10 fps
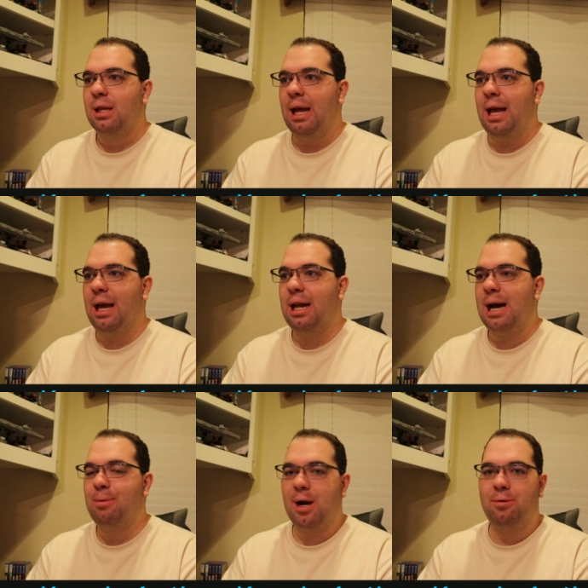And
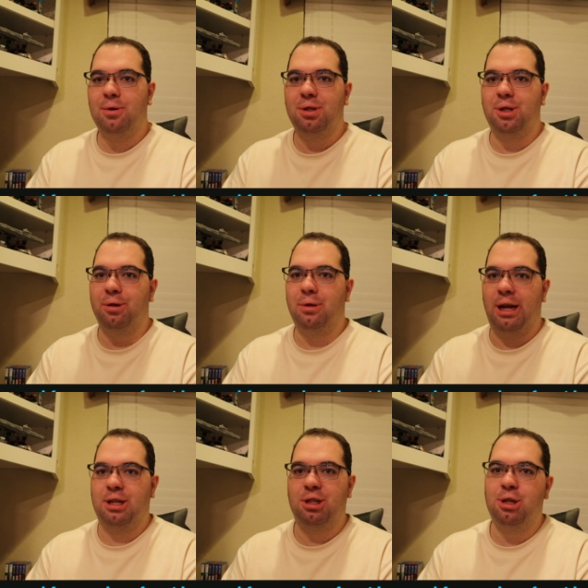I probably won't do
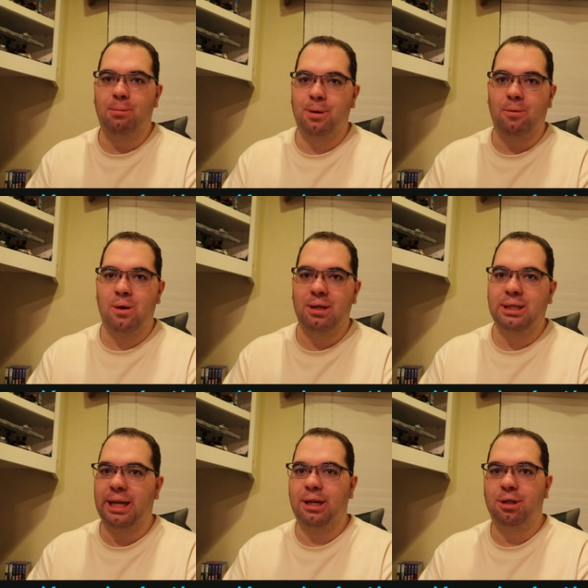like stupid
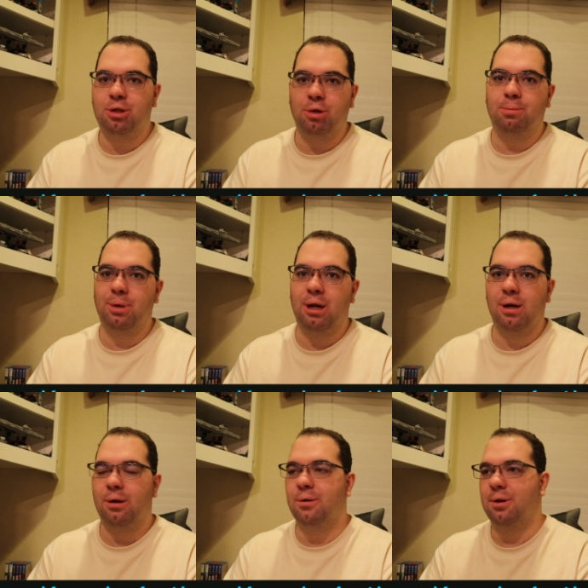ones like
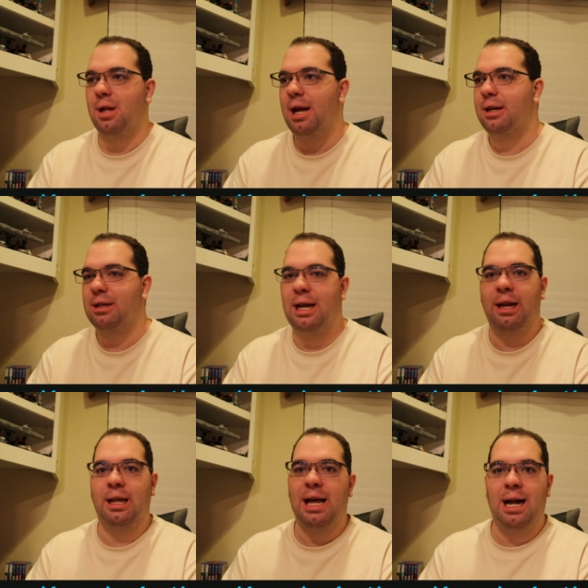Duplo or like
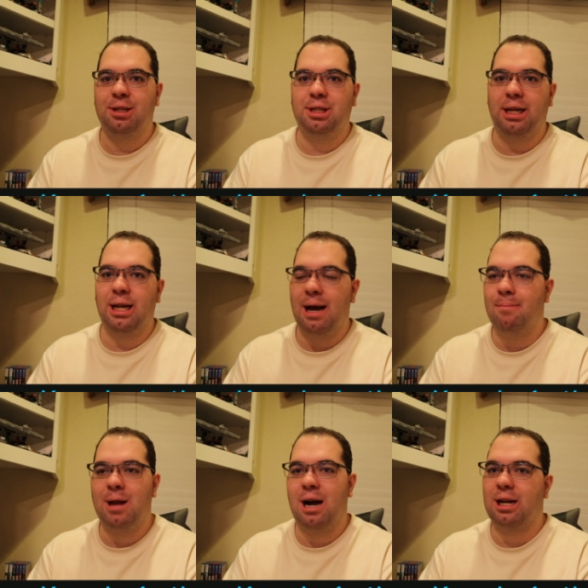any of that shit.
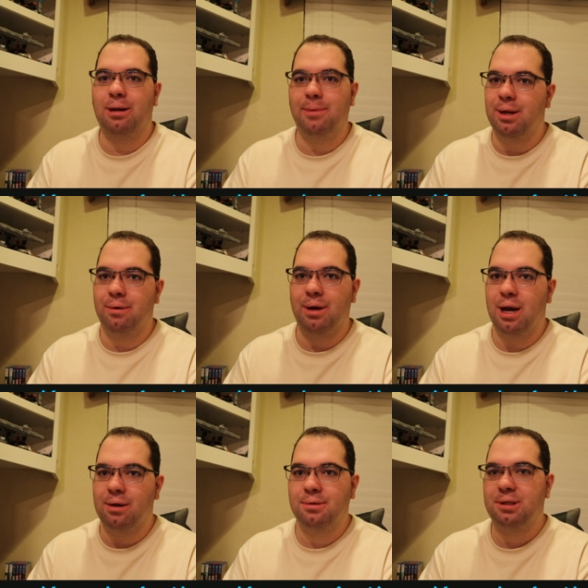I'm not going to be doing
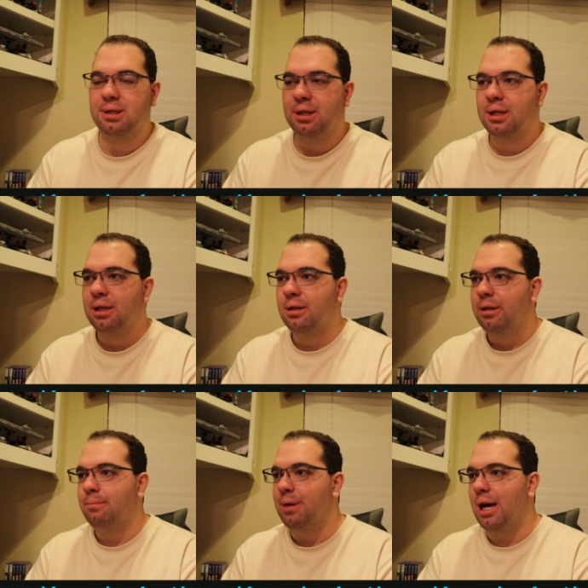those.
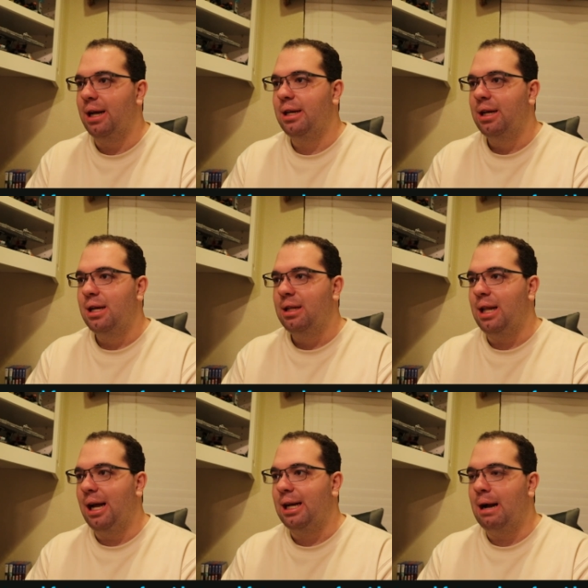But
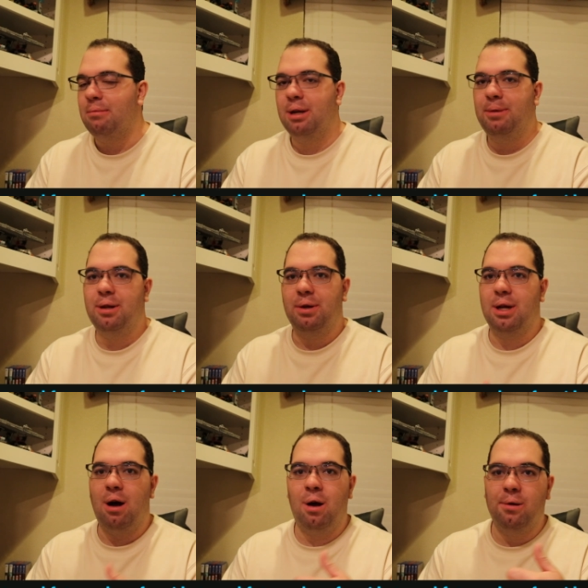like I'm going to be doing
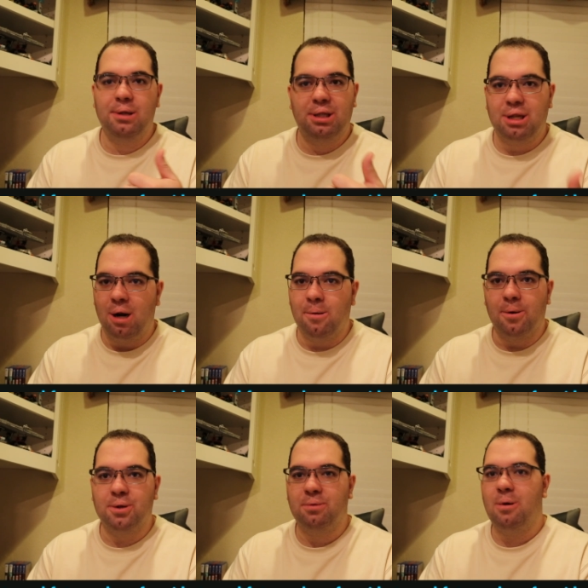all the Star
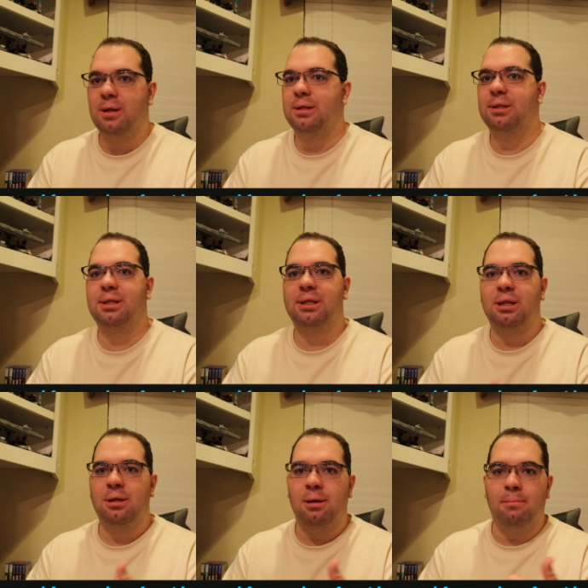Wars ones,
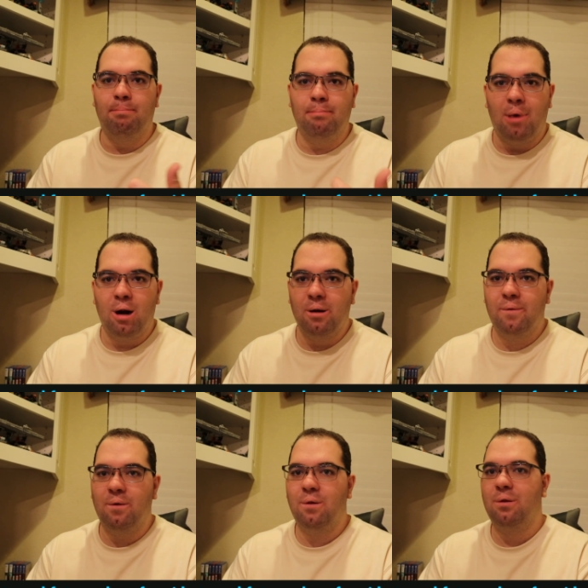
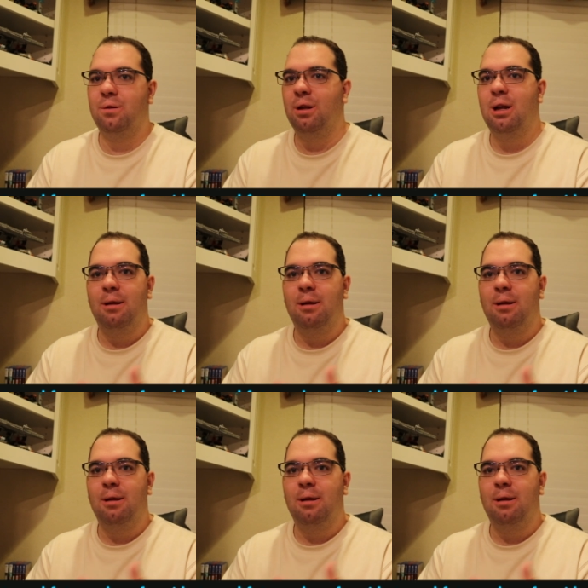Marvel,